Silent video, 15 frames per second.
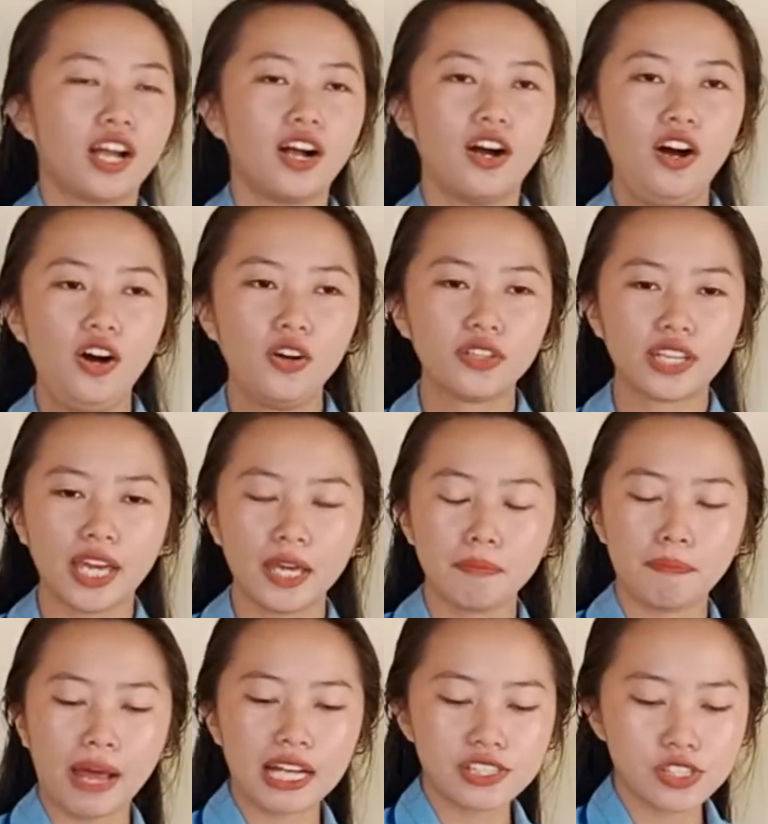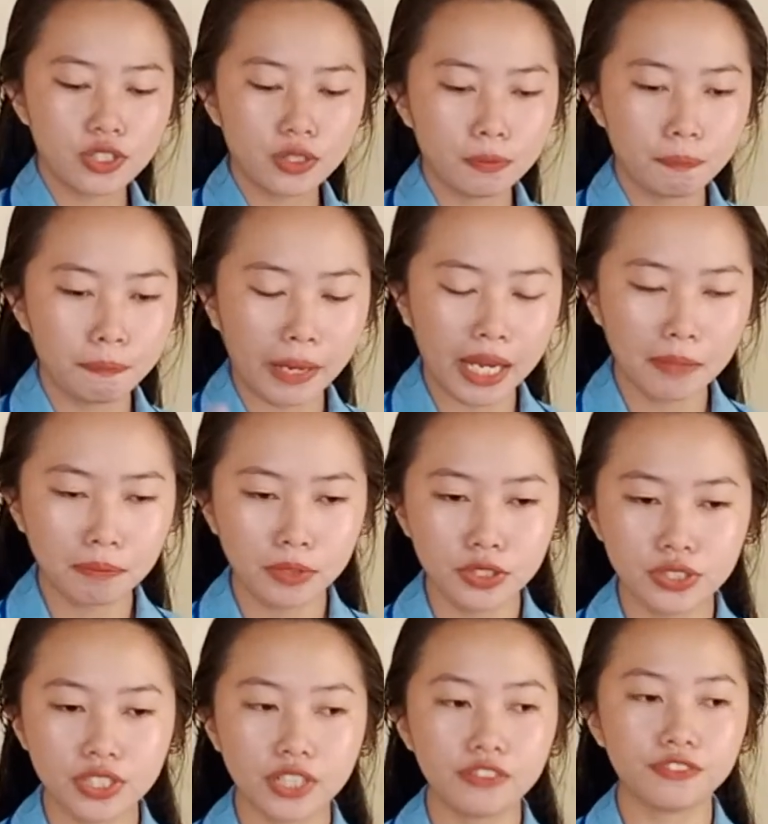Okay, pass your
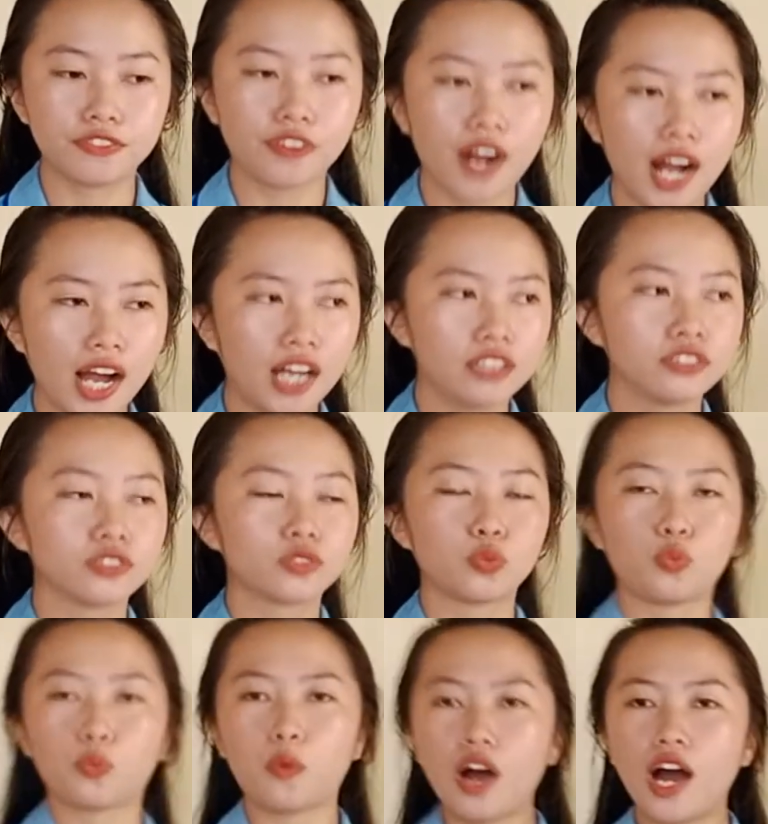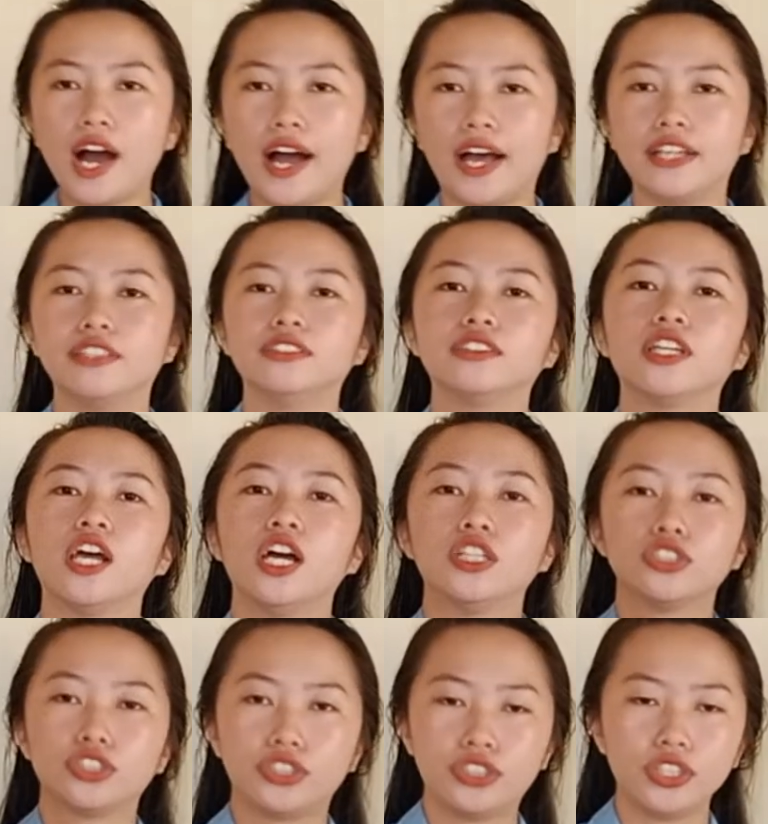papers in front. 1,
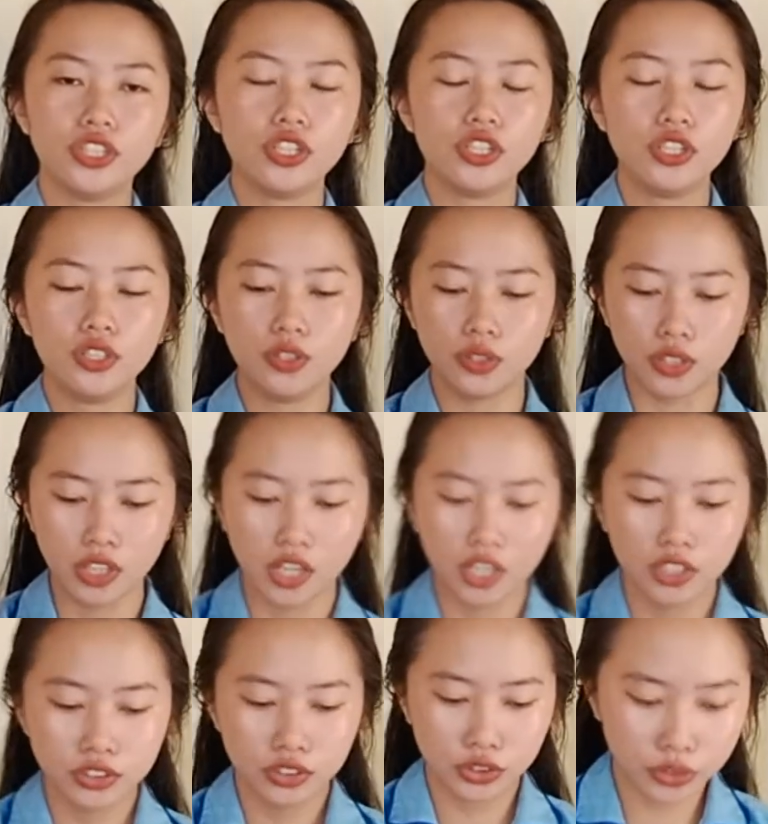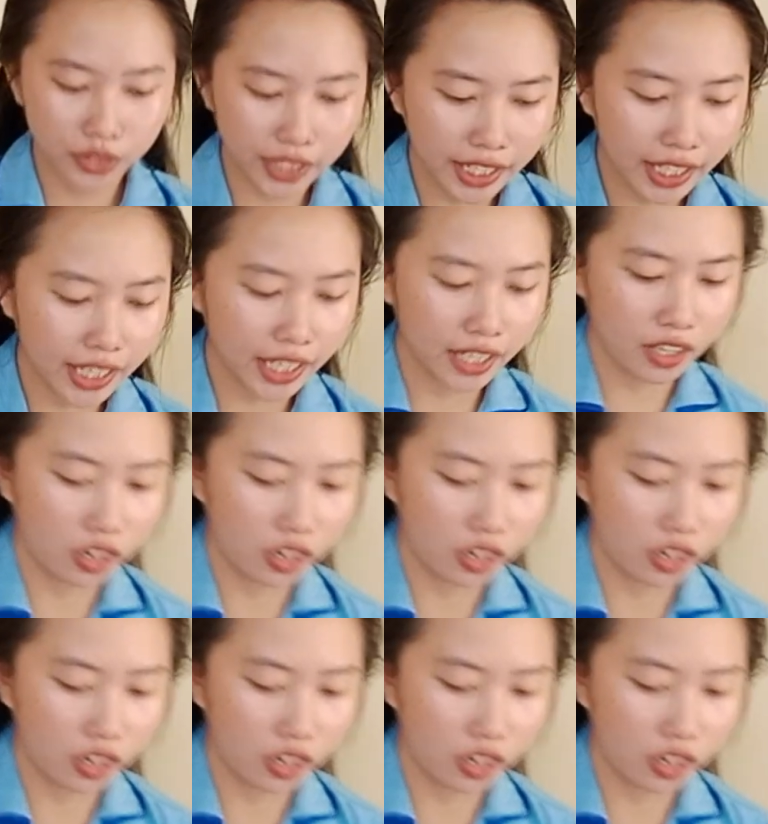2, 3.